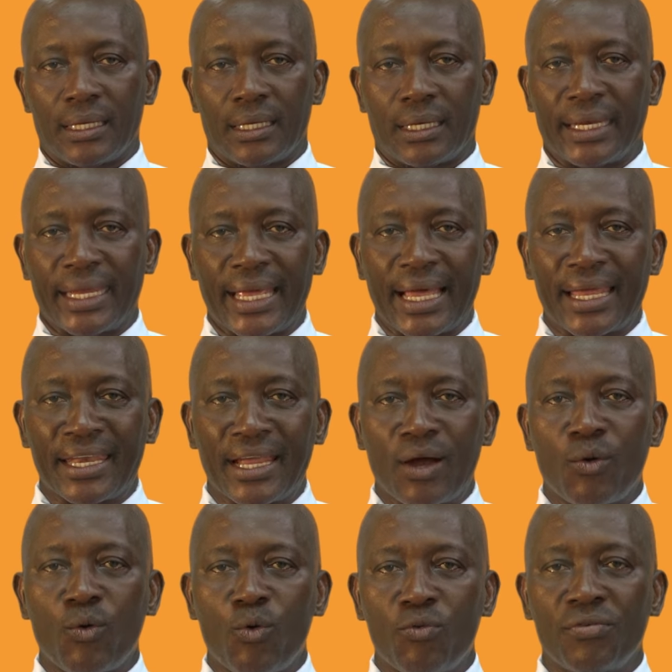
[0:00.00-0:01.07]
There are
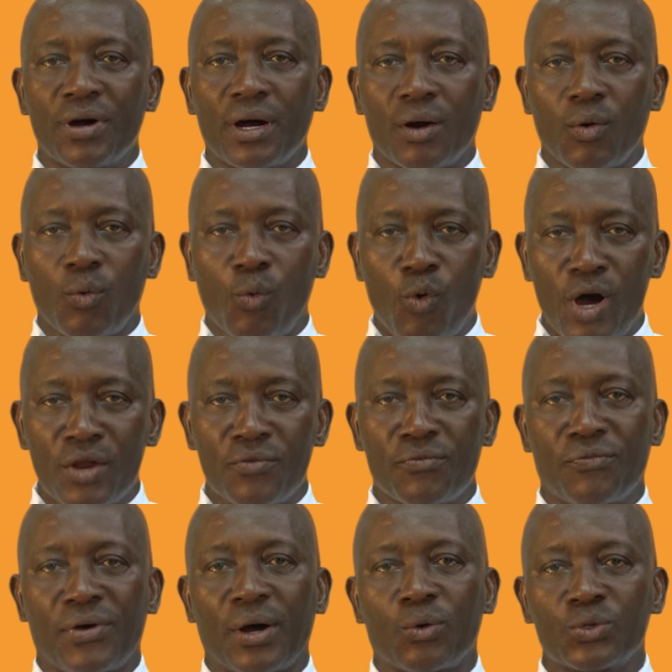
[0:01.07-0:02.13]
now over
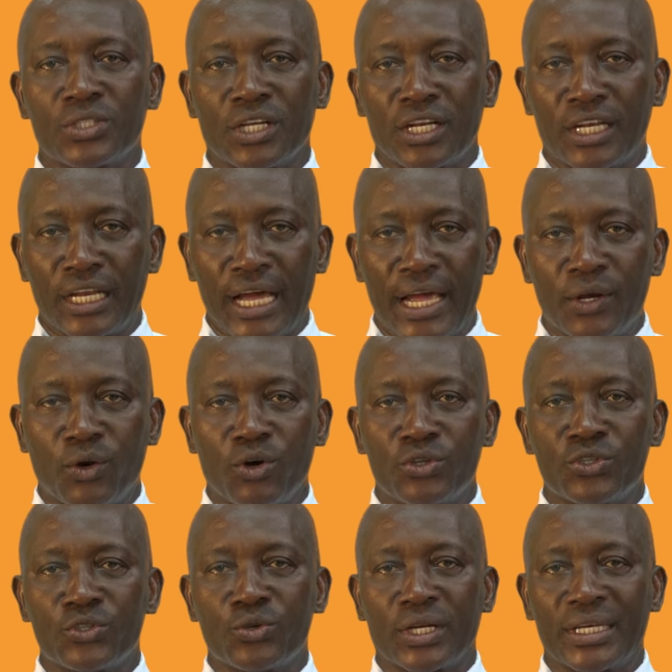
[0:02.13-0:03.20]

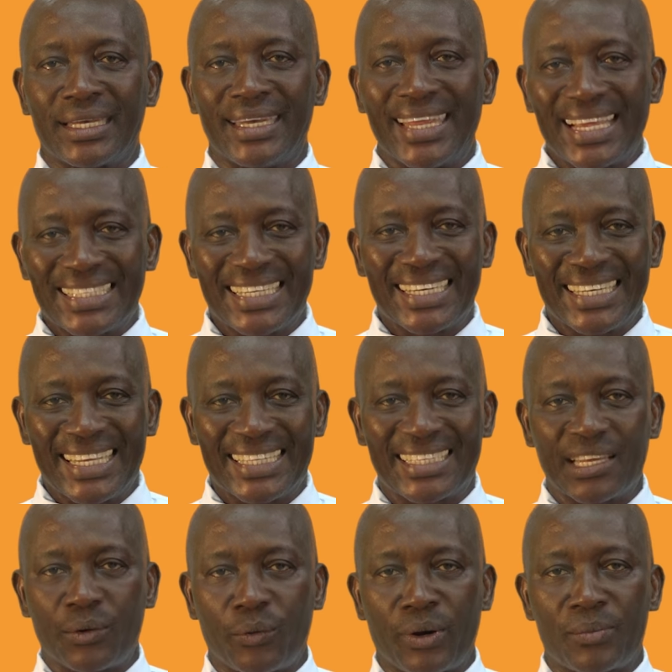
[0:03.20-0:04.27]
1,900
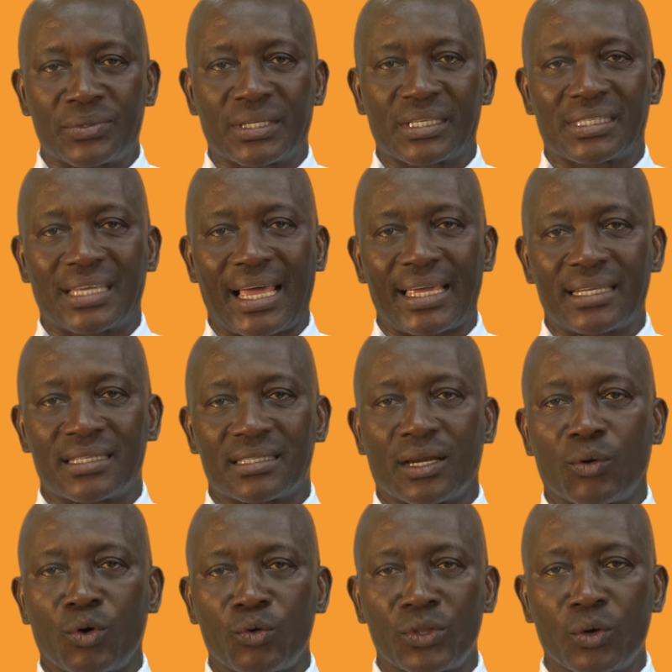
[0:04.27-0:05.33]
designated Ramsar sites
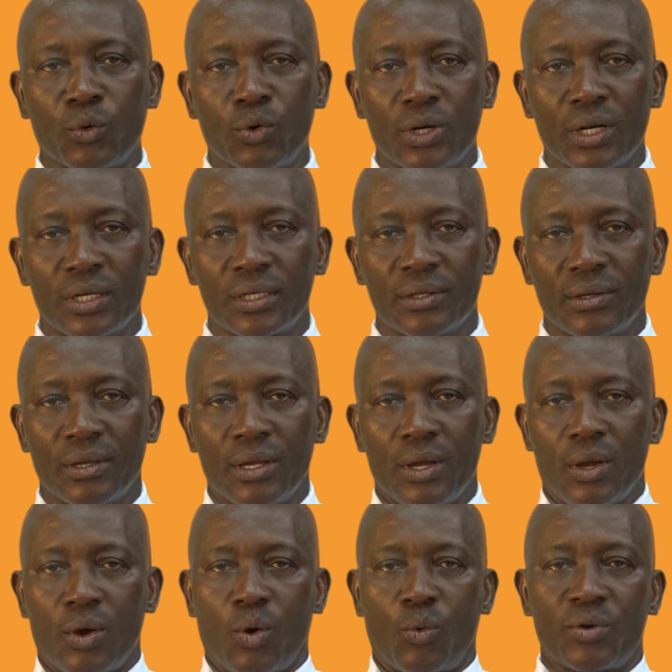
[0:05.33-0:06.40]
around the world
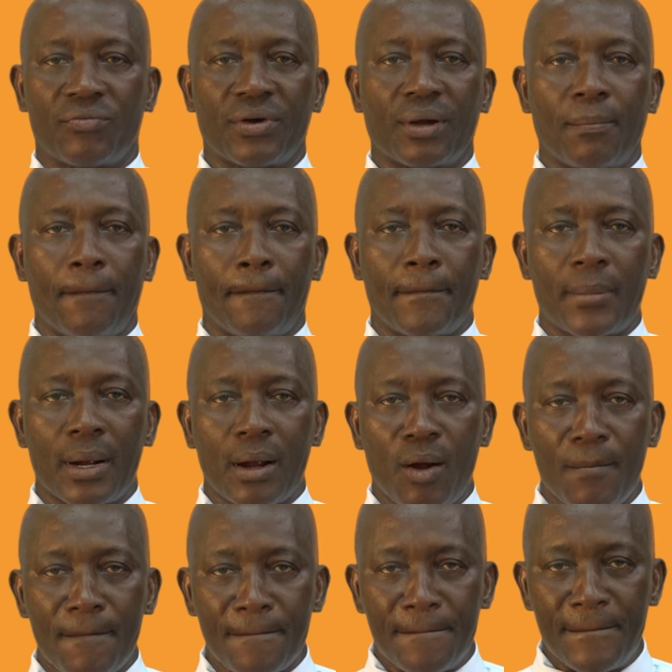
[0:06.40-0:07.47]
with a
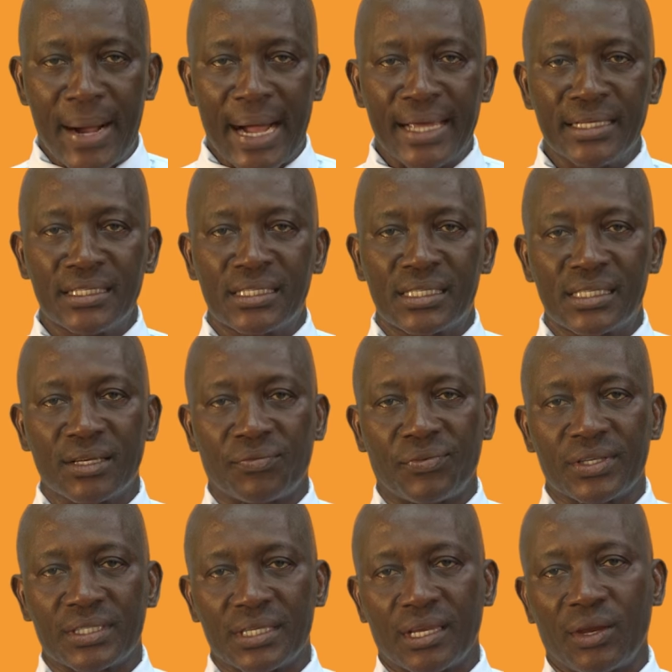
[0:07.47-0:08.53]
combined
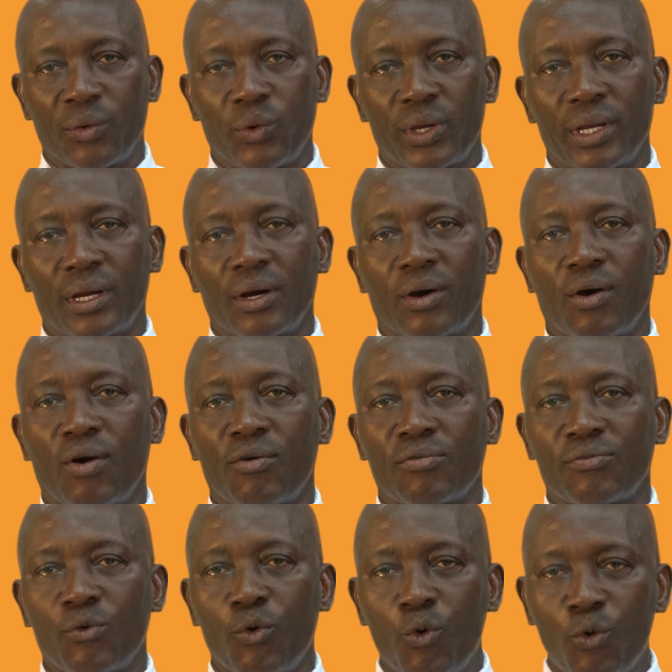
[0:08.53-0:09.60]
surface area
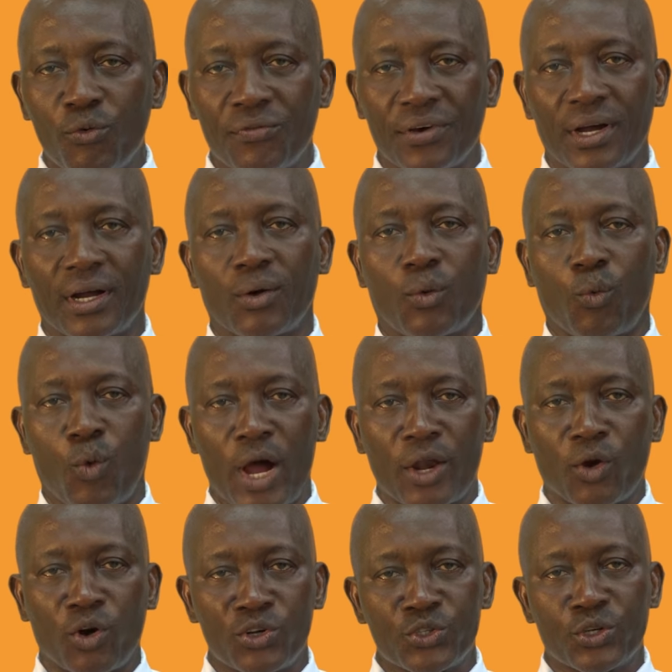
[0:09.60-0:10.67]
of over
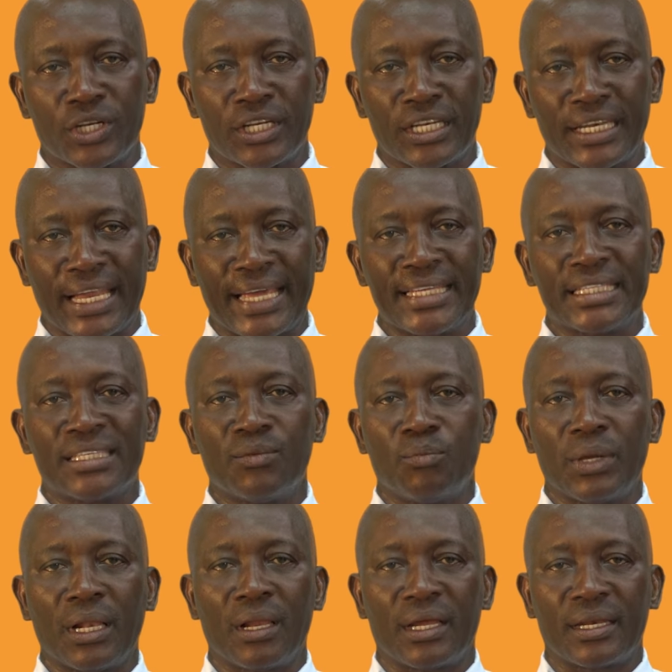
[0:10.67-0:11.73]
190
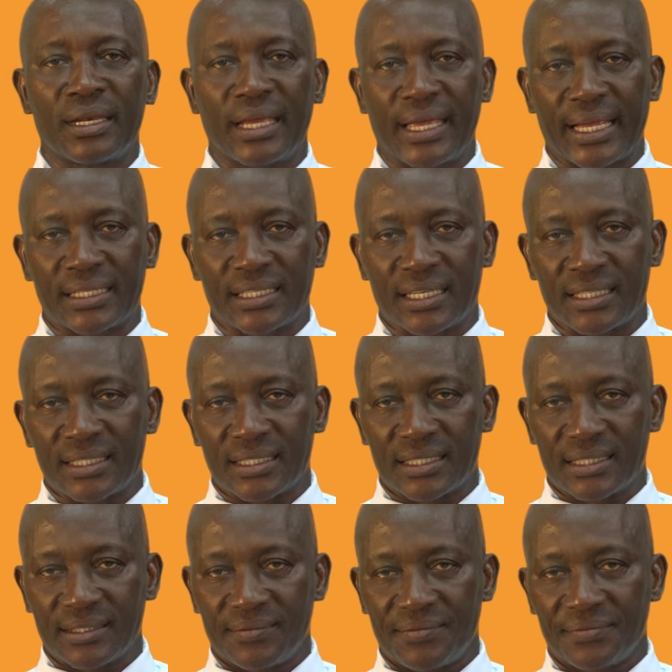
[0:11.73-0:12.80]
million hectares.